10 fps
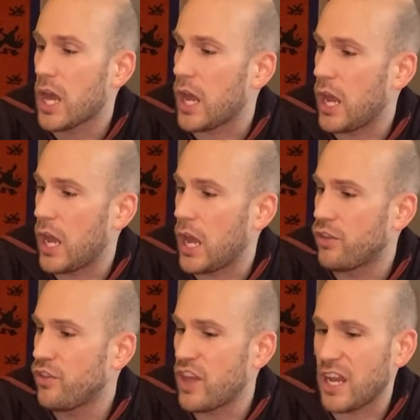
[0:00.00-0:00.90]

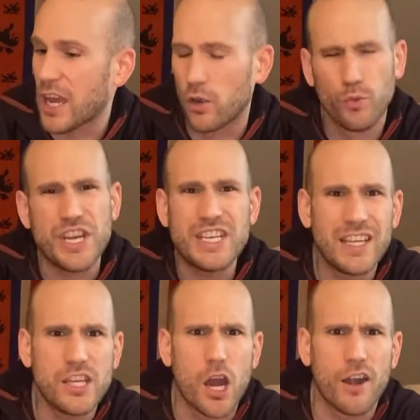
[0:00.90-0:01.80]
And they kind of
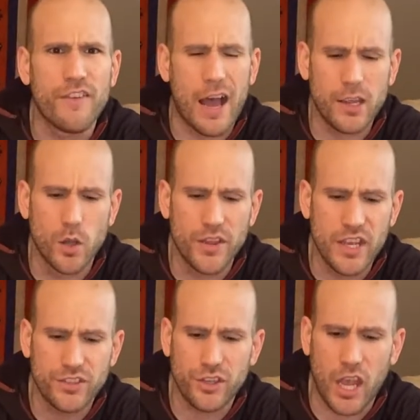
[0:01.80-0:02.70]
redid the R value on
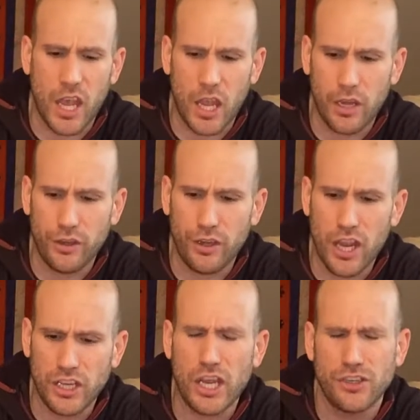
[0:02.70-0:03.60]
this, and
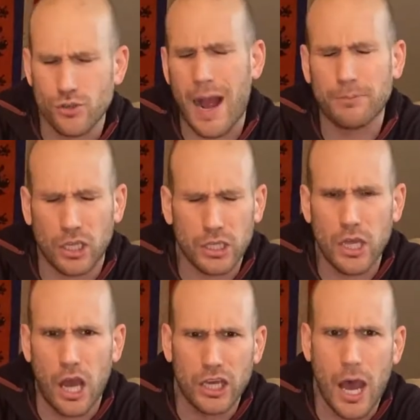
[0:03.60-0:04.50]
it dropped
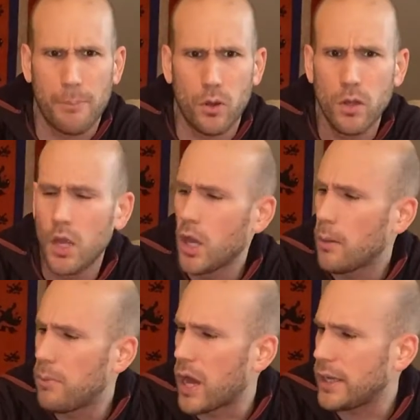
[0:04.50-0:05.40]
a couple,
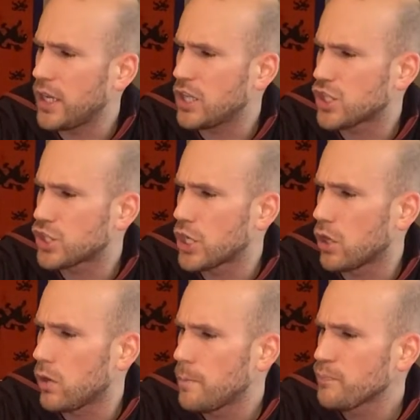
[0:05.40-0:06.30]
but it's
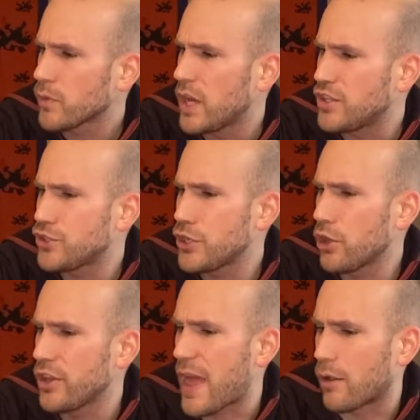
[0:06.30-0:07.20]
still
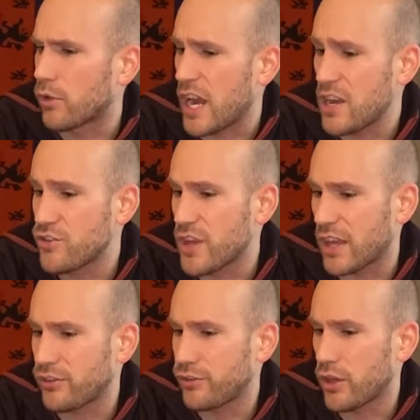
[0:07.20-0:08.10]
in that range
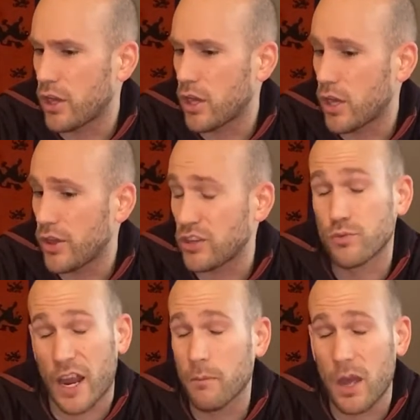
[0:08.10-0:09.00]
that's
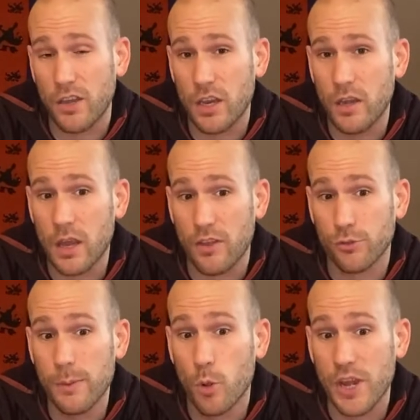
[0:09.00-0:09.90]
recommended.
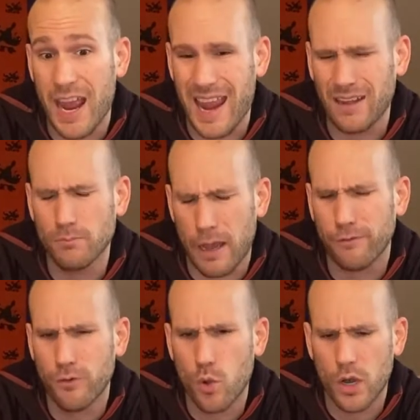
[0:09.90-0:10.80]
3.8,
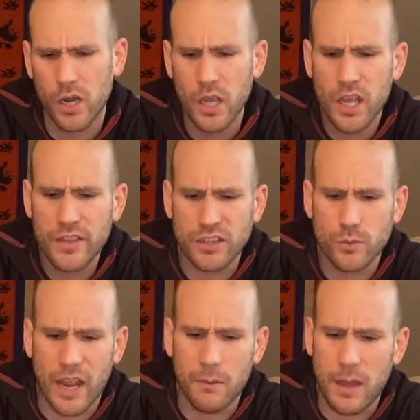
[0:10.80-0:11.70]
about 4. That's
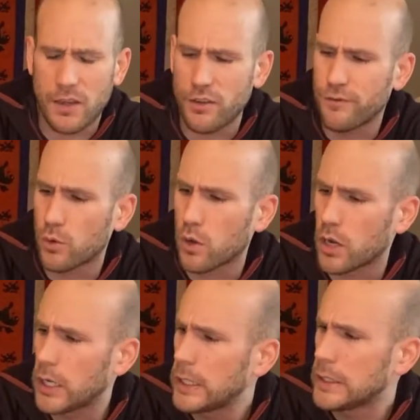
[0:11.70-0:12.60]
recommended for